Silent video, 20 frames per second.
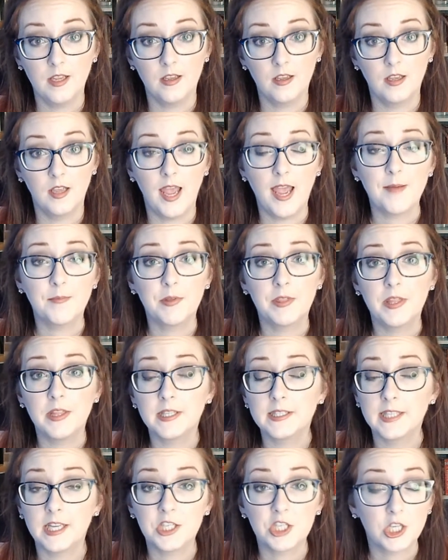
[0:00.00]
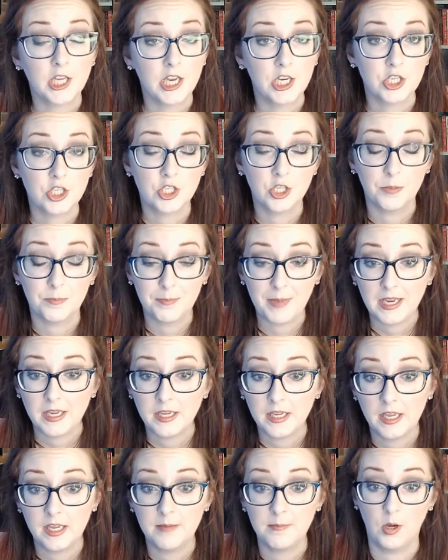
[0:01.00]
And within this educational
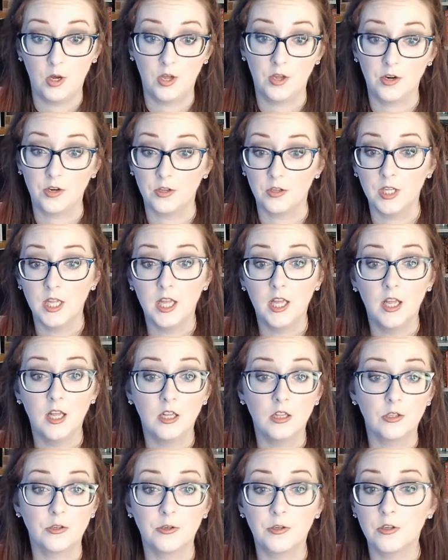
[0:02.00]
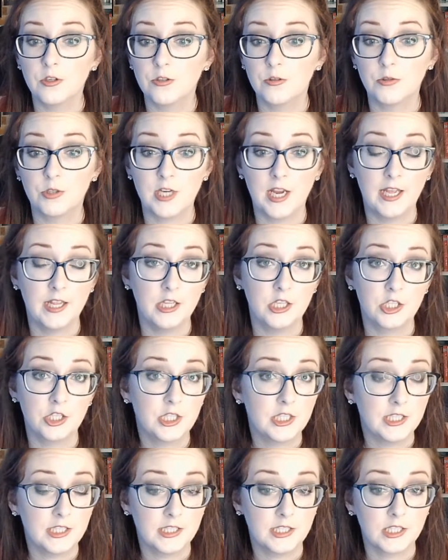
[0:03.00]
banking model, learners who challenge
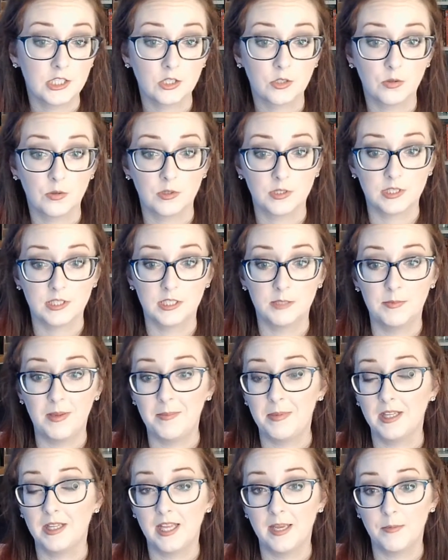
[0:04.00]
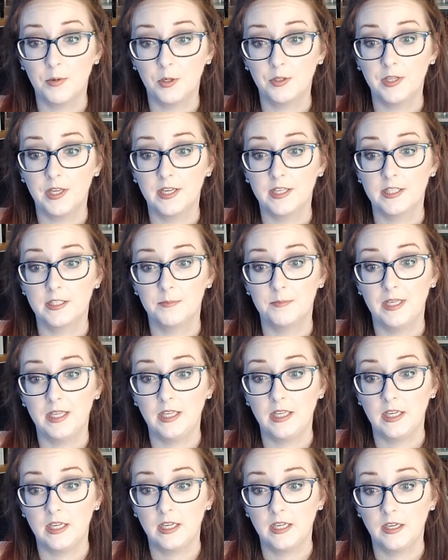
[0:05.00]
these discourses may be labeled as
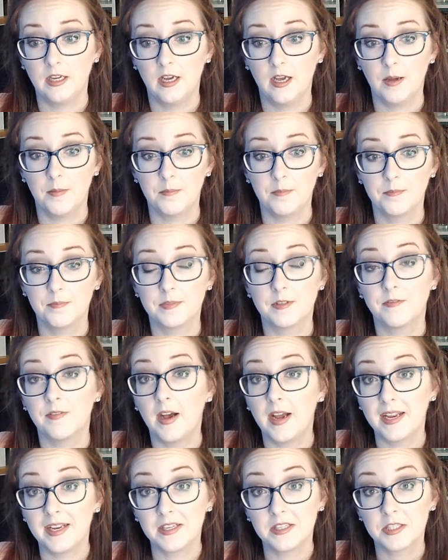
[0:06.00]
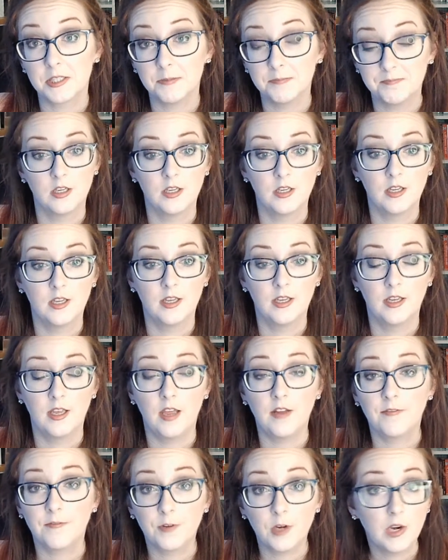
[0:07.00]
being defiant.
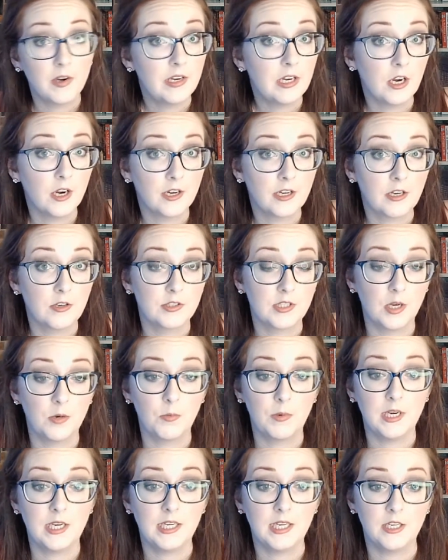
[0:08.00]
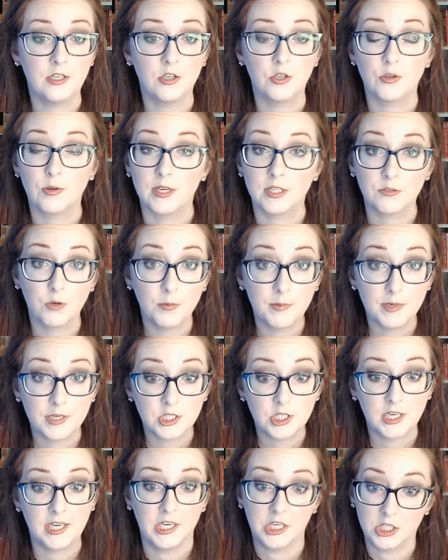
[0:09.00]
And Freire argues that we need to transform
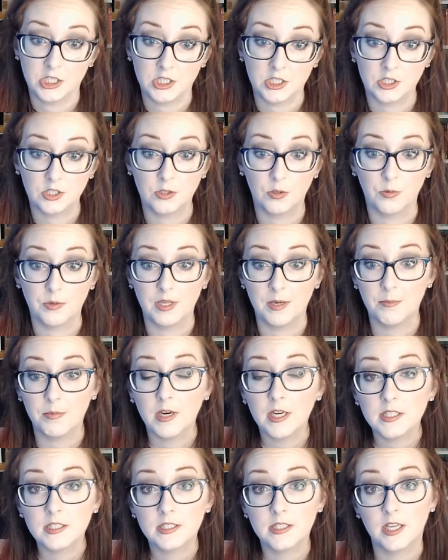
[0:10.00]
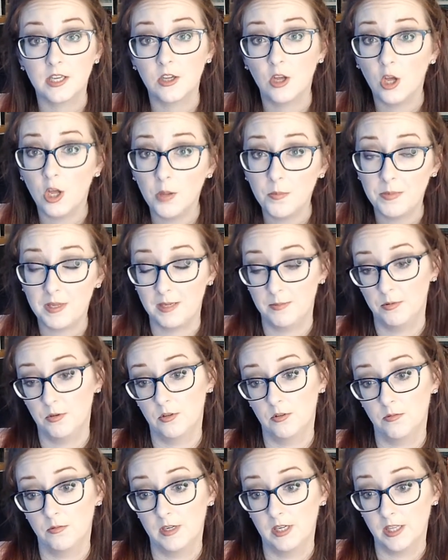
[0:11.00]
education so the oppressed and all
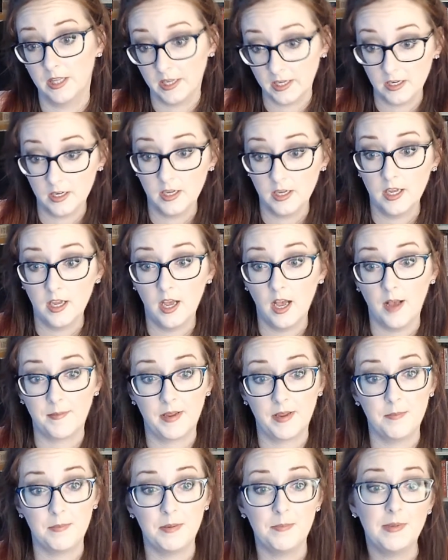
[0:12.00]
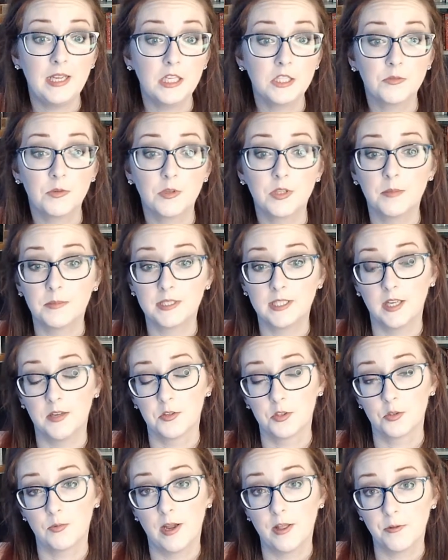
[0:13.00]
people, really, can be beings for
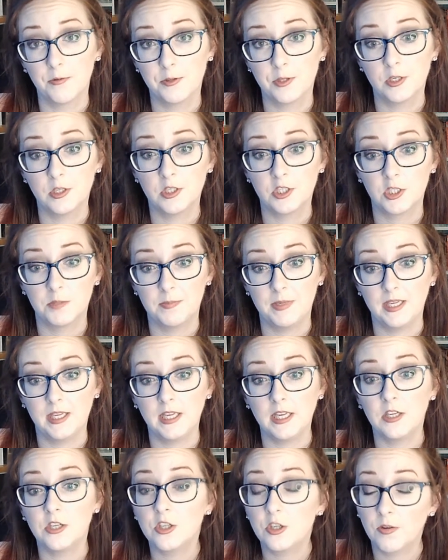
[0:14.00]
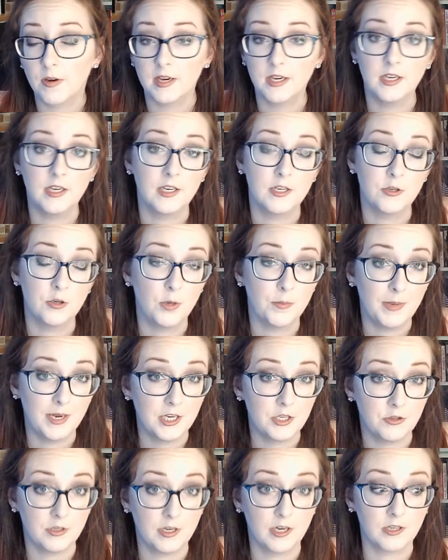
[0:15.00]
themselves rather than just being integrated into a
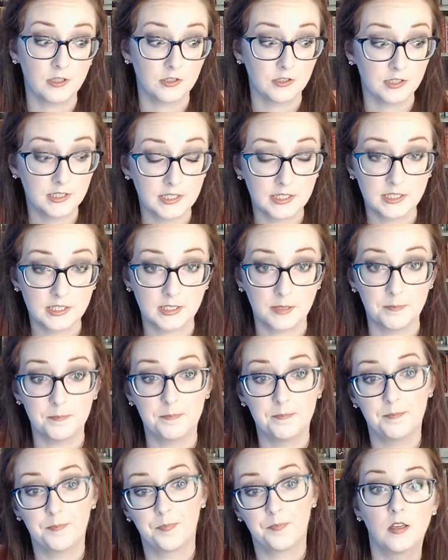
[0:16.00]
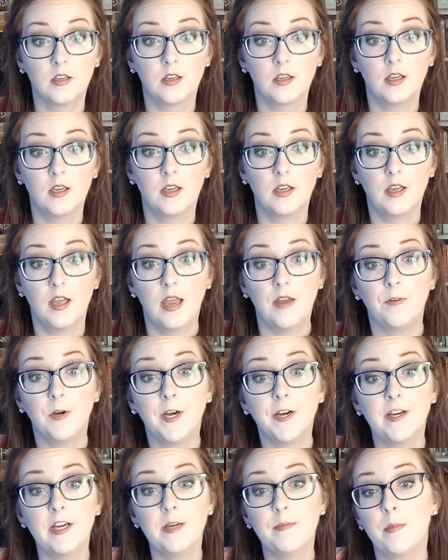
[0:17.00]
patriarchal system. And
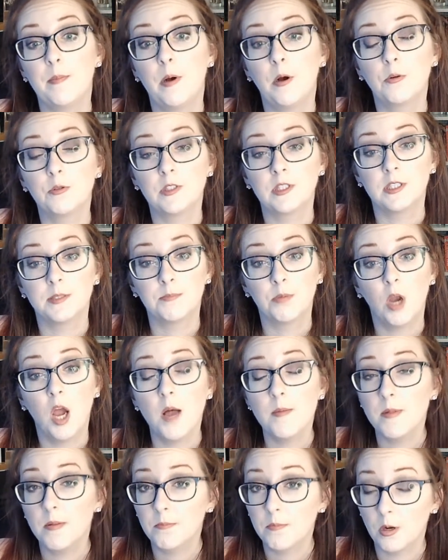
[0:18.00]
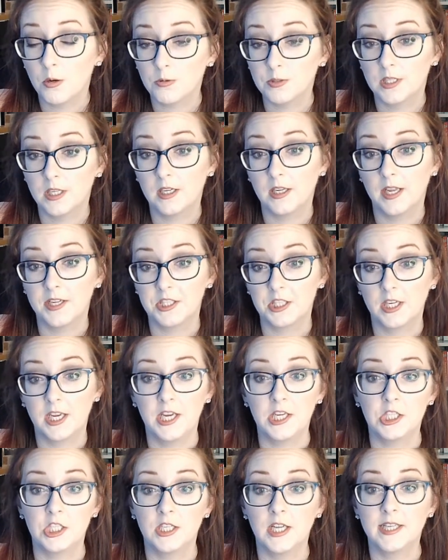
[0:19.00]
Freire proposes problem-posing
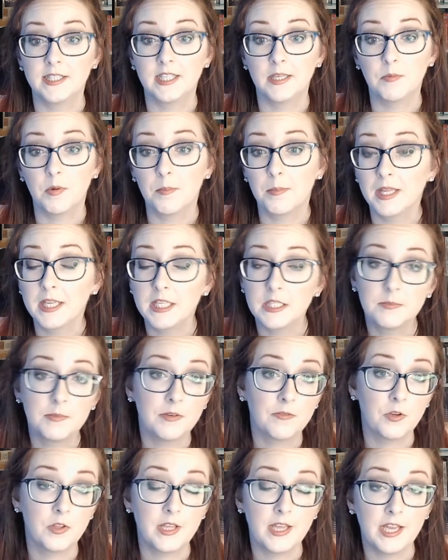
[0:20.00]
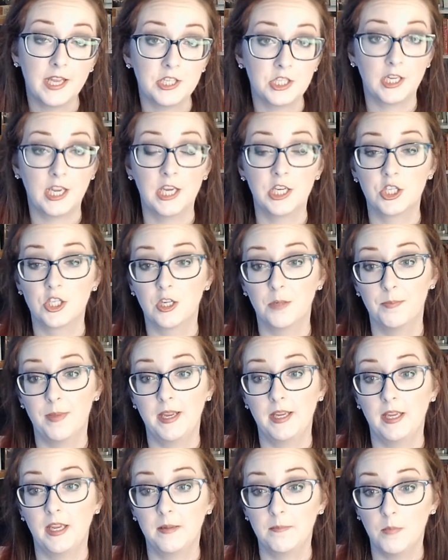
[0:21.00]
education as a replacement for the educational
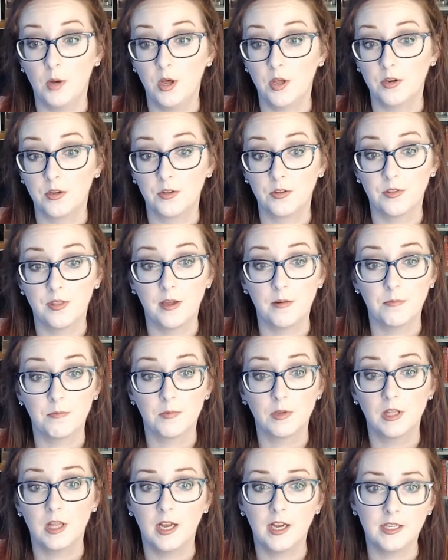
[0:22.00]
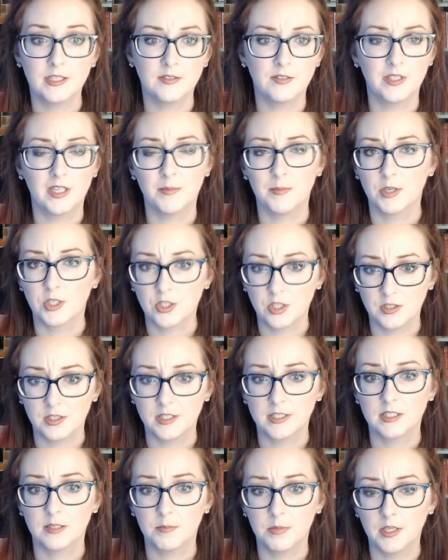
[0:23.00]
banking model that relies very much on
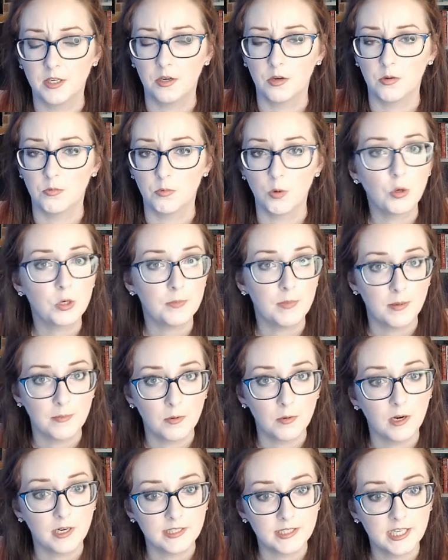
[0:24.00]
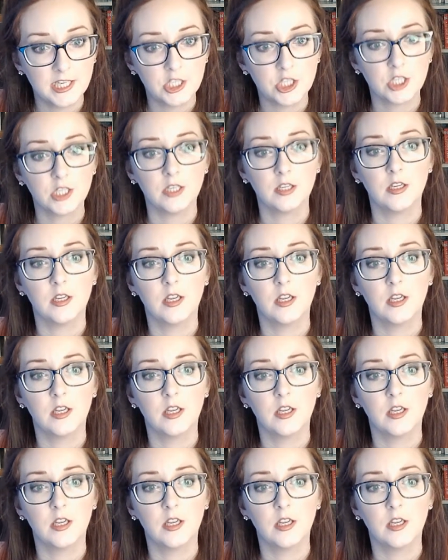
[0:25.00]
discipline and rote memorization.